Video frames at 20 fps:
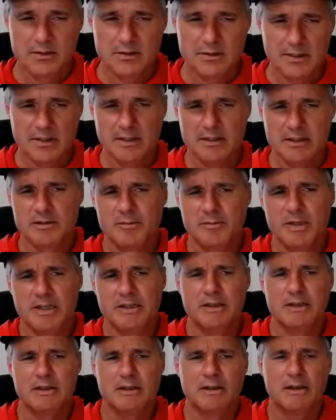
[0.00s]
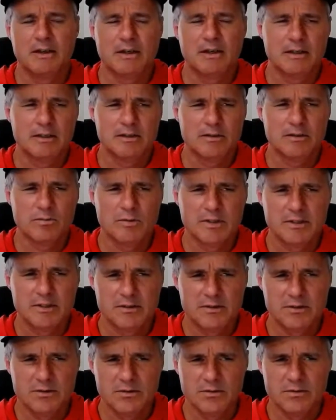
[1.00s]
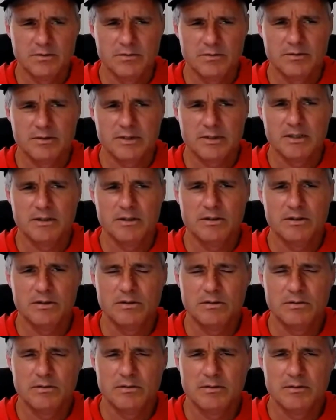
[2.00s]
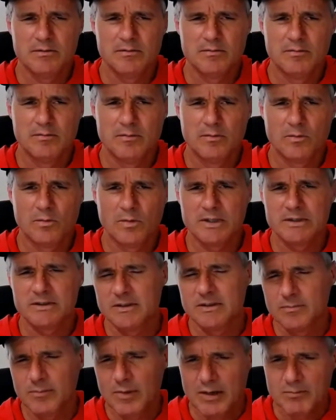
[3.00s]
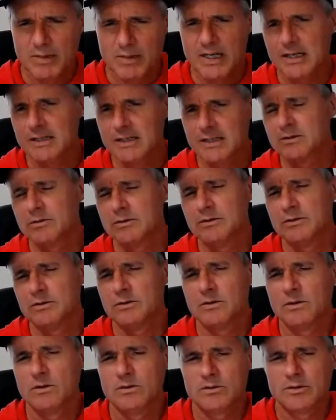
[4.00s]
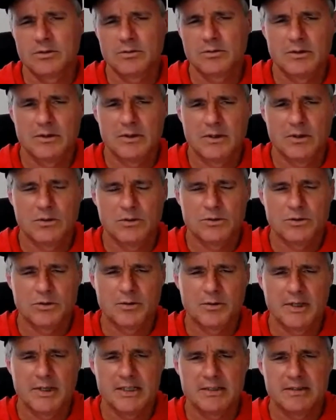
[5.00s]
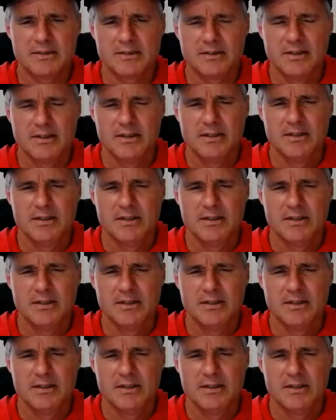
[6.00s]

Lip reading: I think that's about it. I just wanted to tell you what's in my mind going through an ultra race.